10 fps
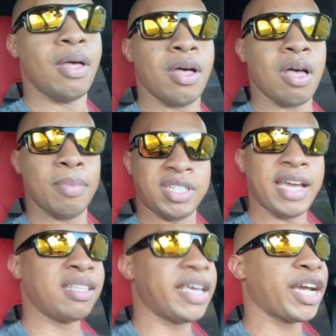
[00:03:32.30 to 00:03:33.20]
I'm
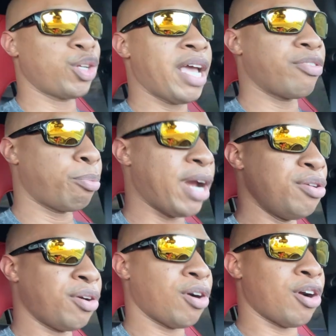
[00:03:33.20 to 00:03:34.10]
excited to actually have a brand
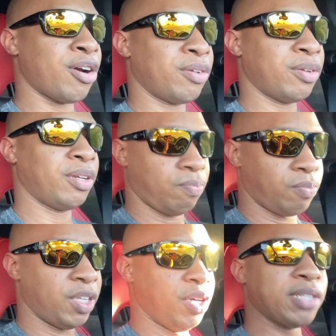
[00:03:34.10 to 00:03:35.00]
new car.
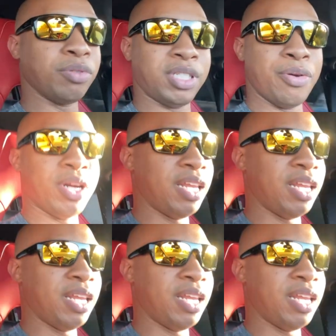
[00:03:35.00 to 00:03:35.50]
You guys will see what it